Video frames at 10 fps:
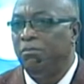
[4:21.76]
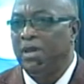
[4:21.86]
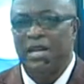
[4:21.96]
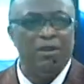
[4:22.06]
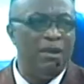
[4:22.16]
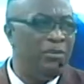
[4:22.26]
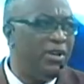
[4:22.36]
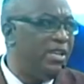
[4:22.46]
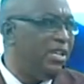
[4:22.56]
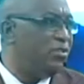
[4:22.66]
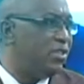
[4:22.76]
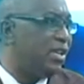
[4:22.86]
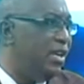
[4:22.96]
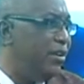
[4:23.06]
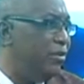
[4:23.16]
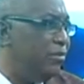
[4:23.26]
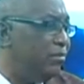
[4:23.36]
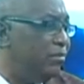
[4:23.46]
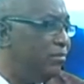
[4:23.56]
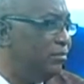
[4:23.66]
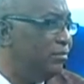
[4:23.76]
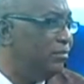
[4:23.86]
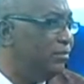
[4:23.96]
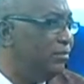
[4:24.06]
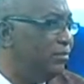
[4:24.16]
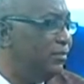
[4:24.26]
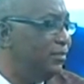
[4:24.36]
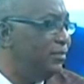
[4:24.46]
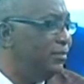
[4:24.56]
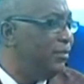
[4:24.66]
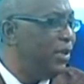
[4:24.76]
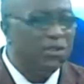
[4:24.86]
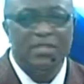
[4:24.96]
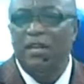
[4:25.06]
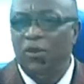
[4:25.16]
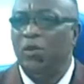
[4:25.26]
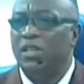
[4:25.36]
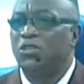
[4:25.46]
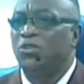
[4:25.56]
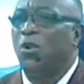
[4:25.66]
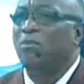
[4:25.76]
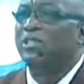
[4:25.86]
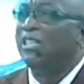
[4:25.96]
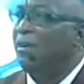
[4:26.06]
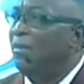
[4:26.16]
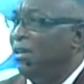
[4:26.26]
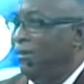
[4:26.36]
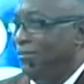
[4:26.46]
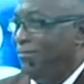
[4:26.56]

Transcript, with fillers: But I am not here to scare you because I know the storm charmer.